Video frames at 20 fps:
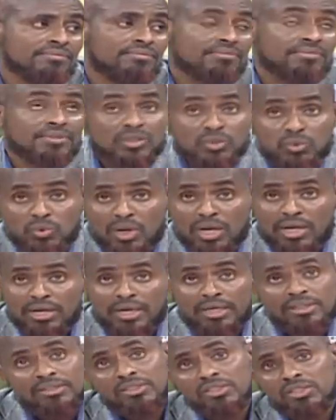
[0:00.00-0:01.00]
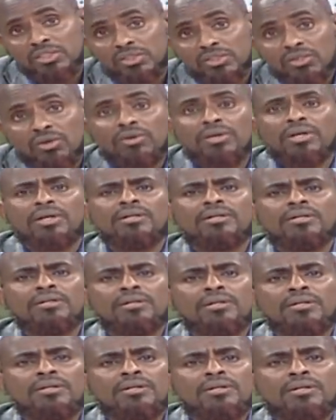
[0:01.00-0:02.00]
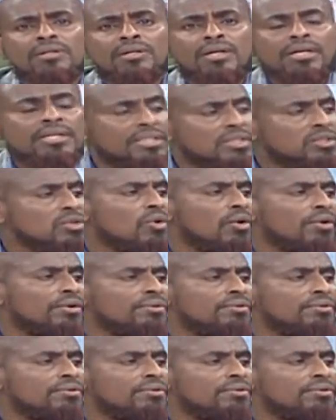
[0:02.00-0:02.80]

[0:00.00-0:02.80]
This world has its honor and is God.